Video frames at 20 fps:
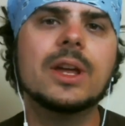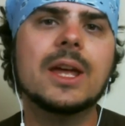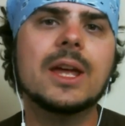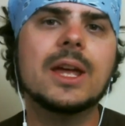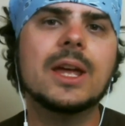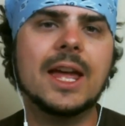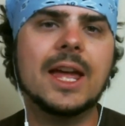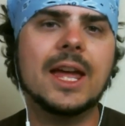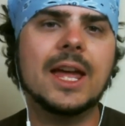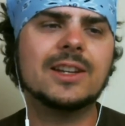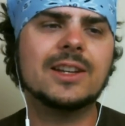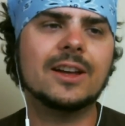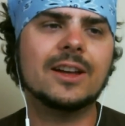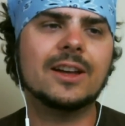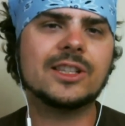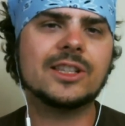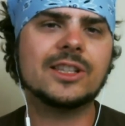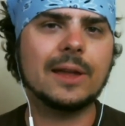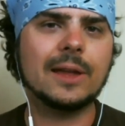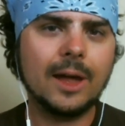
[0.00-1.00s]
And
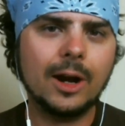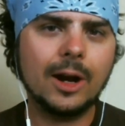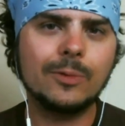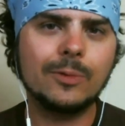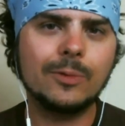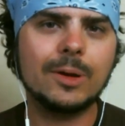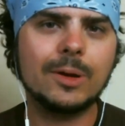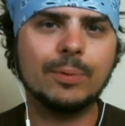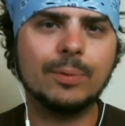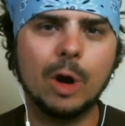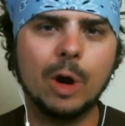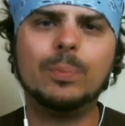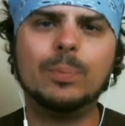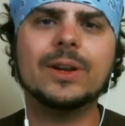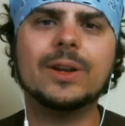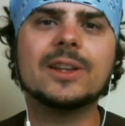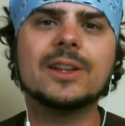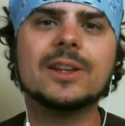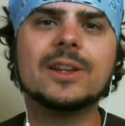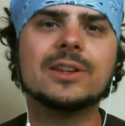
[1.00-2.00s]
so I thought it would be
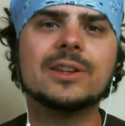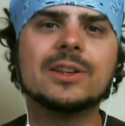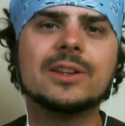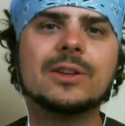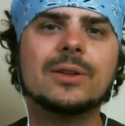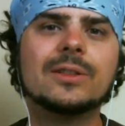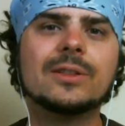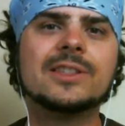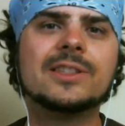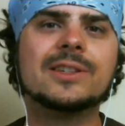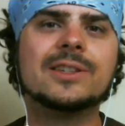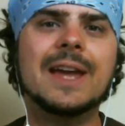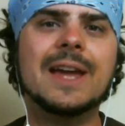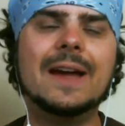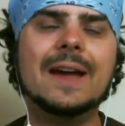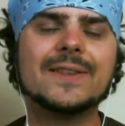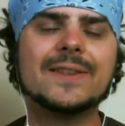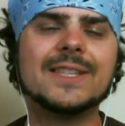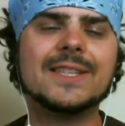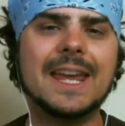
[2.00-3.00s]
appropriate to have
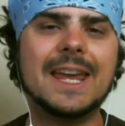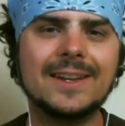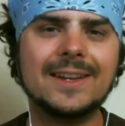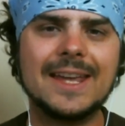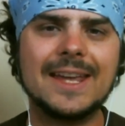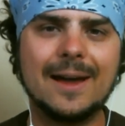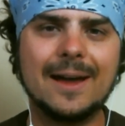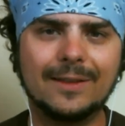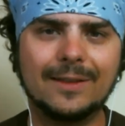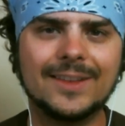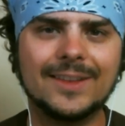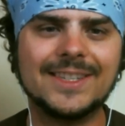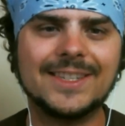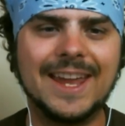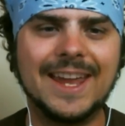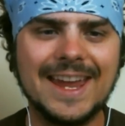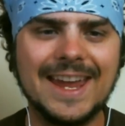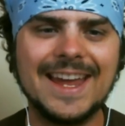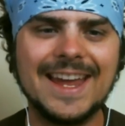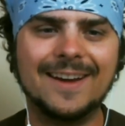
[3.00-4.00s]
Sandy out on this
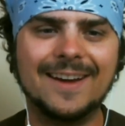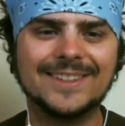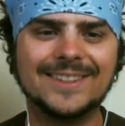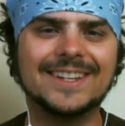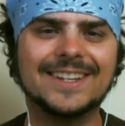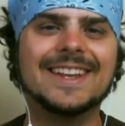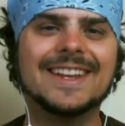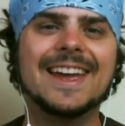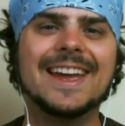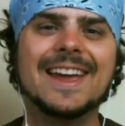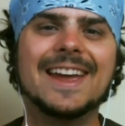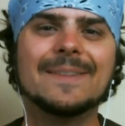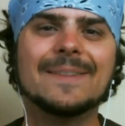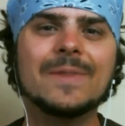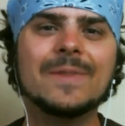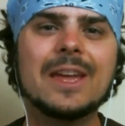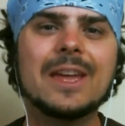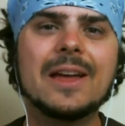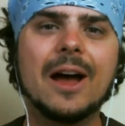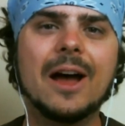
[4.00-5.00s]
hangout today,
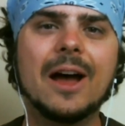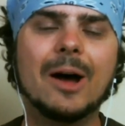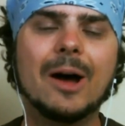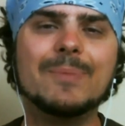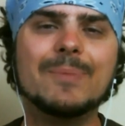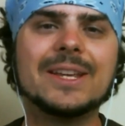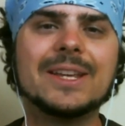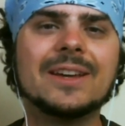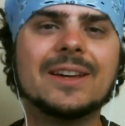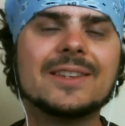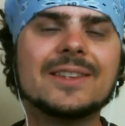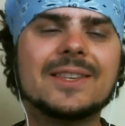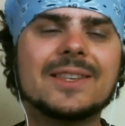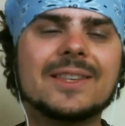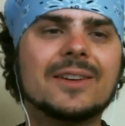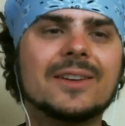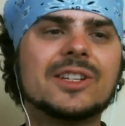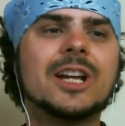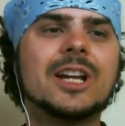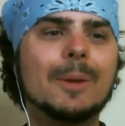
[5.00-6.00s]
because there's
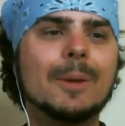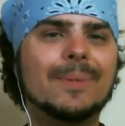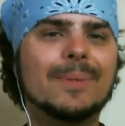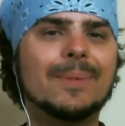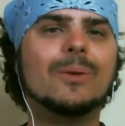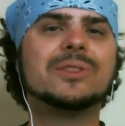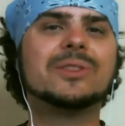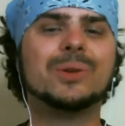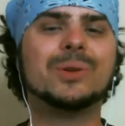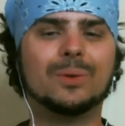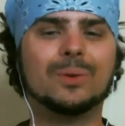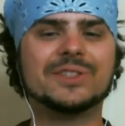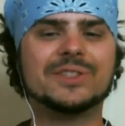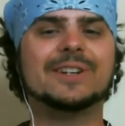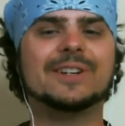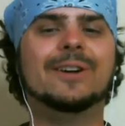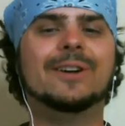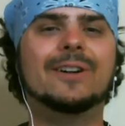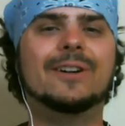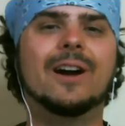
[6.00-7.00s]
a couple of tools in
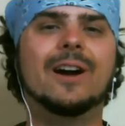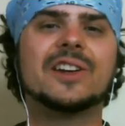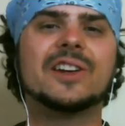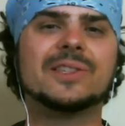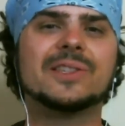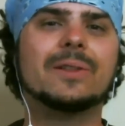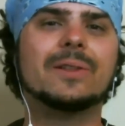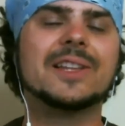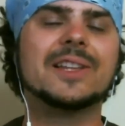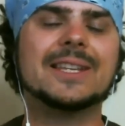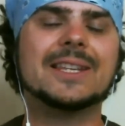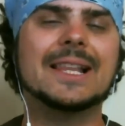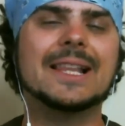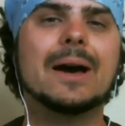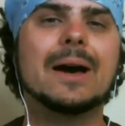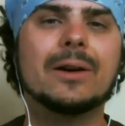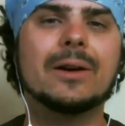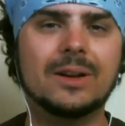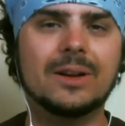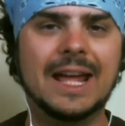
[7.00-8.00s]
her arsenal that's allowed
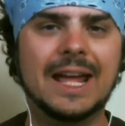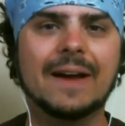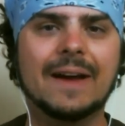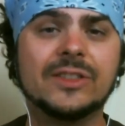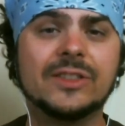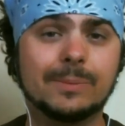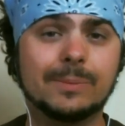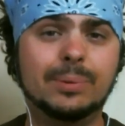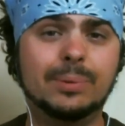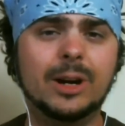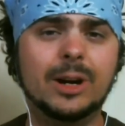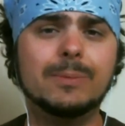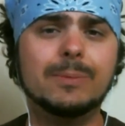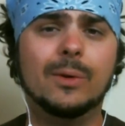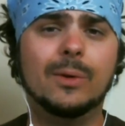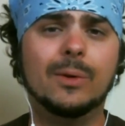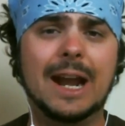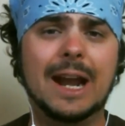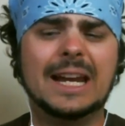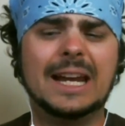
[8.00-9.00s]
her to have some pretty
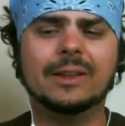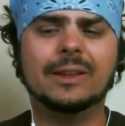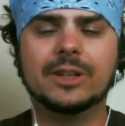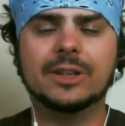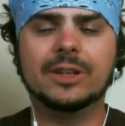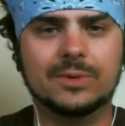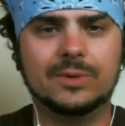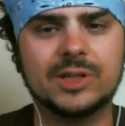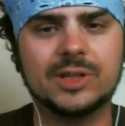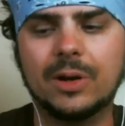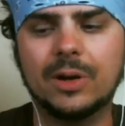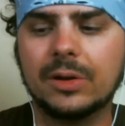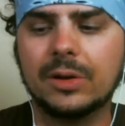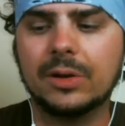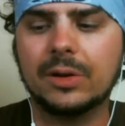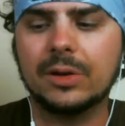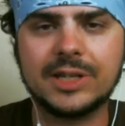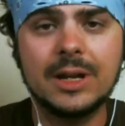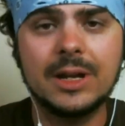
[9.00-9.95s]
miraculous results.